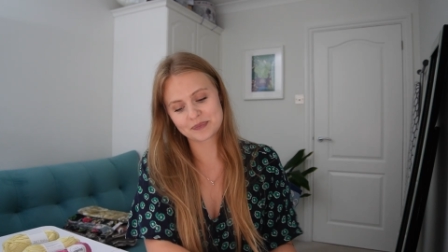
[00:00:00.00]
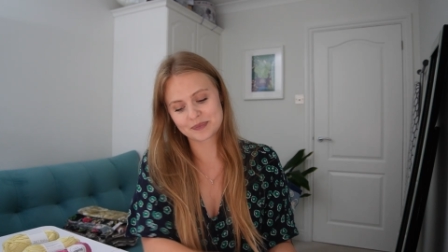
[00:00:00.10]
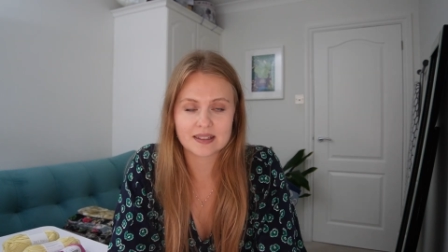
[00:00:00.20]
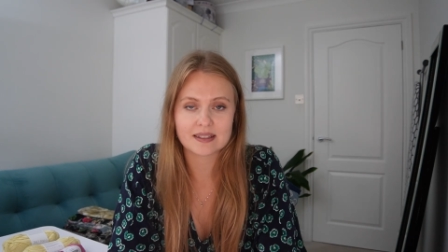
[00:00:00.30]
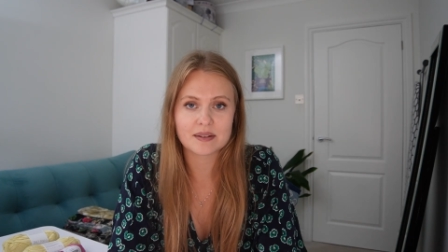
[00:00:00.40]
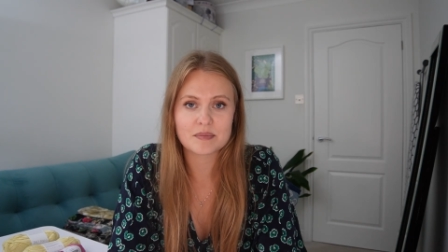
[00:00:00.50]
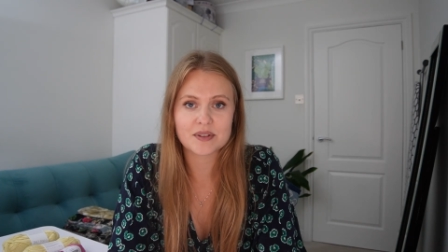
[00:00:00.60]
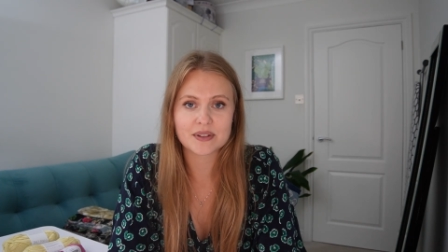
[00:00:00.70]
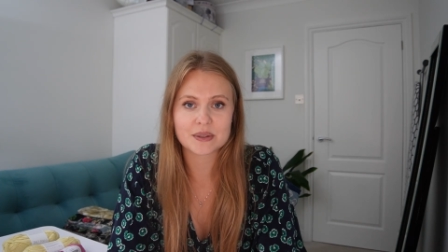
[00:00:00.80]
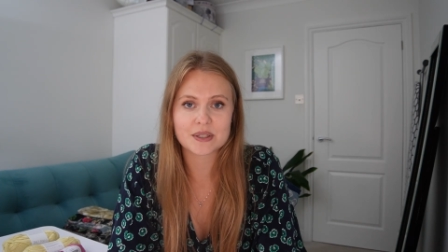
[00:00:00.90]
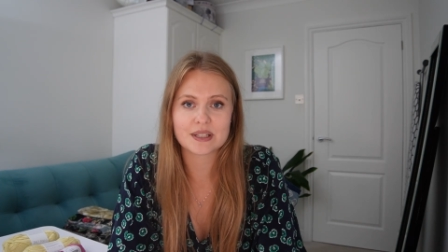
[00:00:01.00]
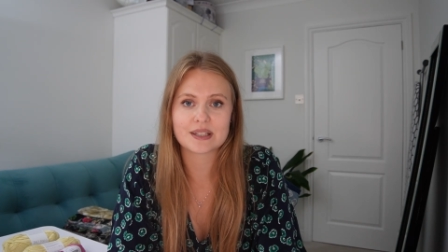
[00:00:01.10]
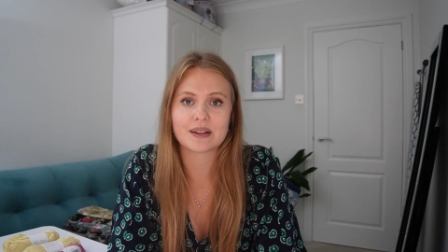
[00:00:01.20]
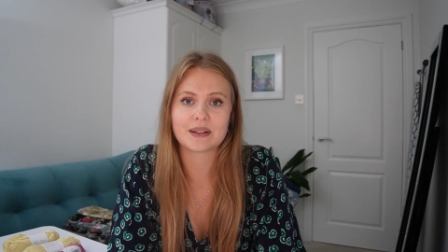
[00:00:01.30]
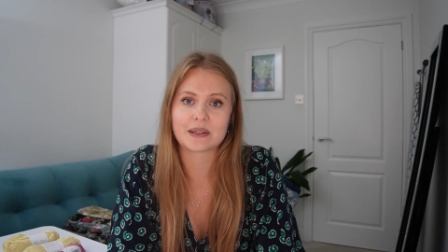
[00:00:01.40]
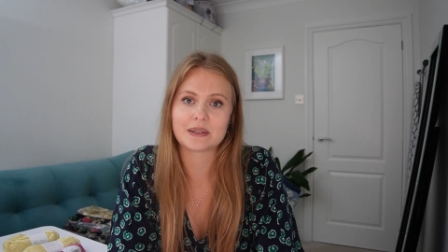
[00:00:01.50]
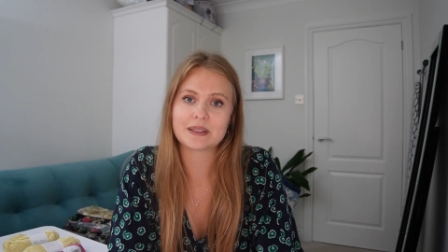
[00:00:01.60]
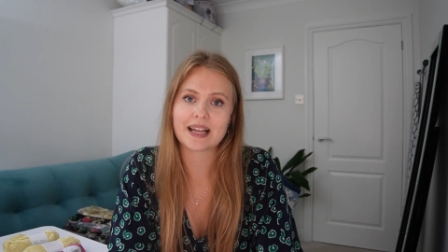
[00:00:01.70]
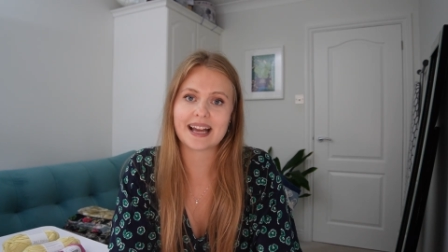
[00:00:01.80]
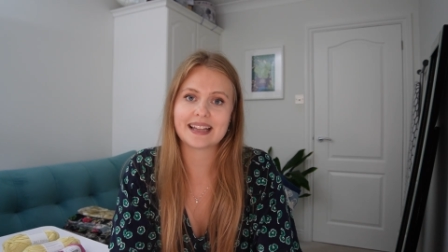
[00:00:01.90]
So moving on to the sewing
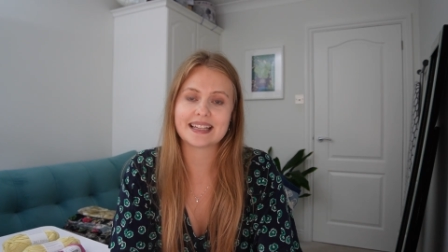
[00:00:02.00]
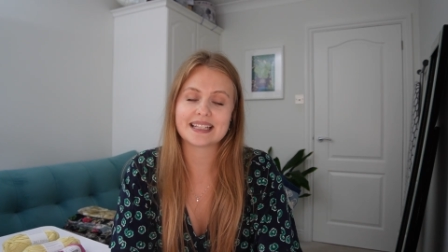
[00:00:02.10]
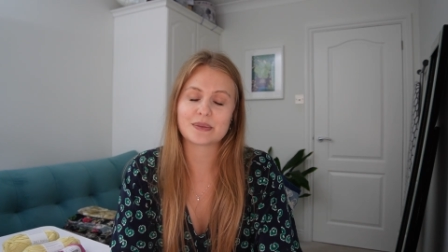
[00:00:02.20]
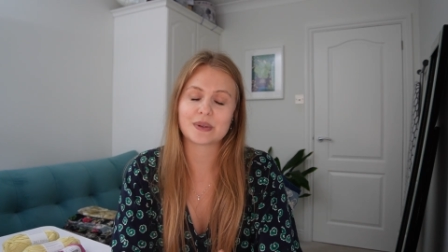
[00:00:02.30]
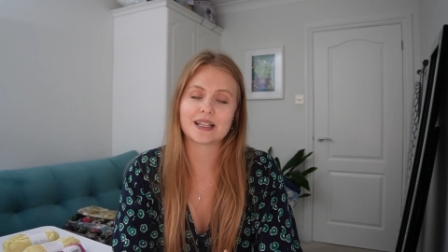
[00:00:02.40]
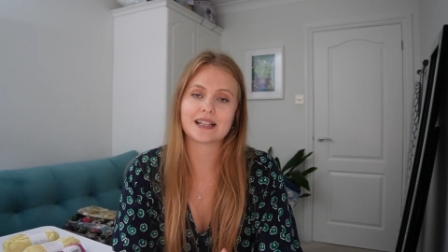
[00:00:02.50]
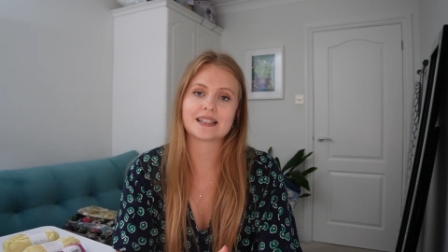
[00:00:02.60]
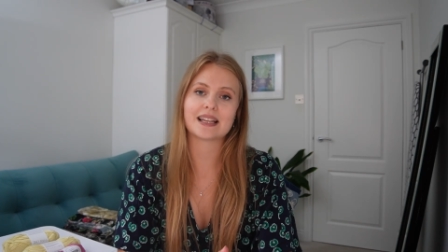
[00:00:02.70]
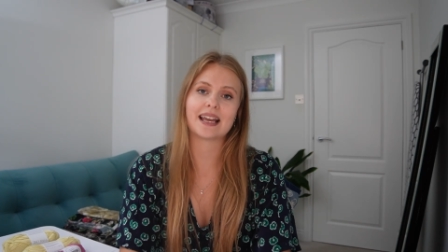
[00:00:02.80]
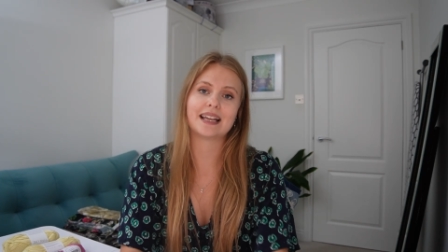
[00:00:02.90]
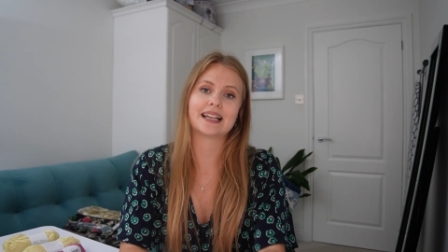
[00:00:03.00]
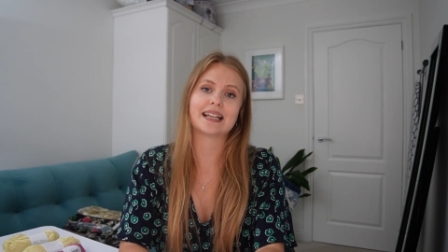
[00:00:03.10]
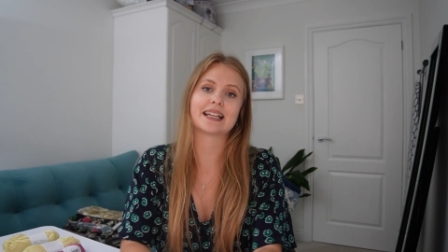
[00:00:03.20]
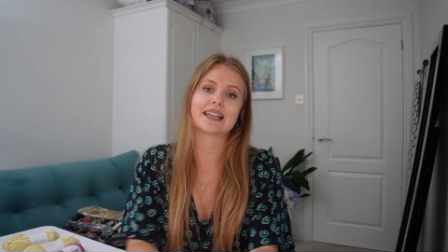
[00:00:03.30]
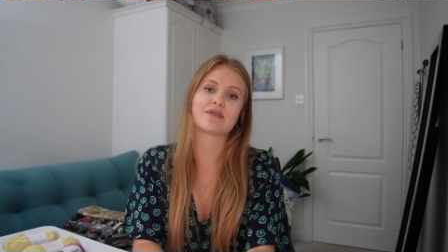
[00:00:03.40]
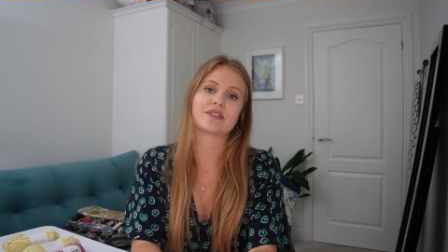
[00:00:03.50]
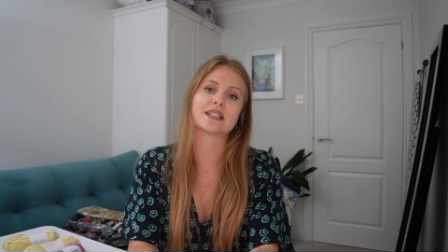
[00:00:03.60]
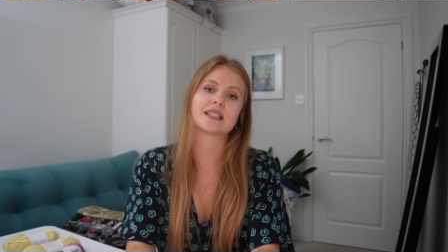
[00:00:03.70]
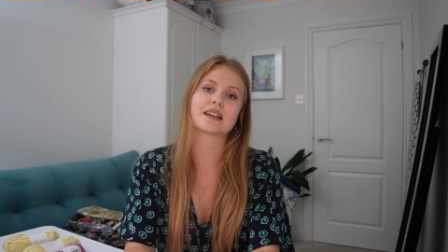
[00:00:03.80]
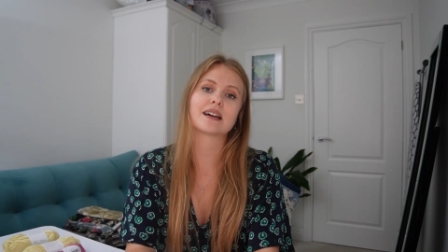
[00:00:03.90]
goal, and this one is a little different.